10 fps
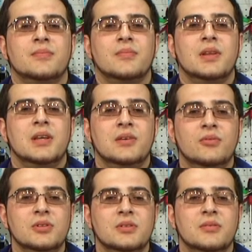and now
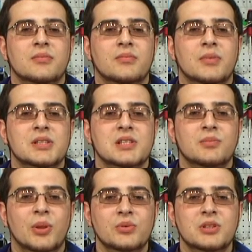Maxim Rudy
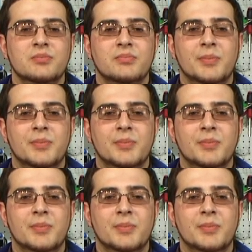has